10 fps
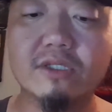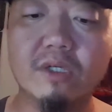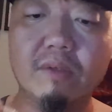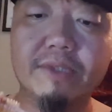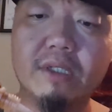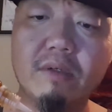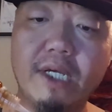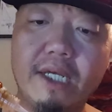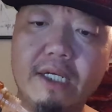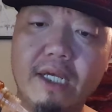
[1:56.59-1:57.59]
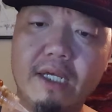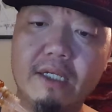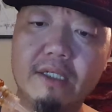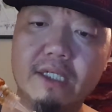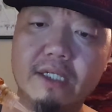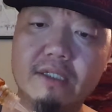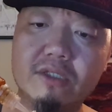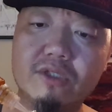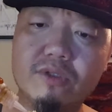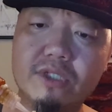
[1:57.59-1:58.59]
So I'm going to go ahead and get
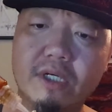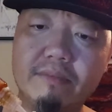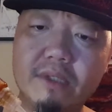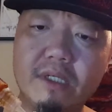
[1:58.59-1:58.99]
this juiced up.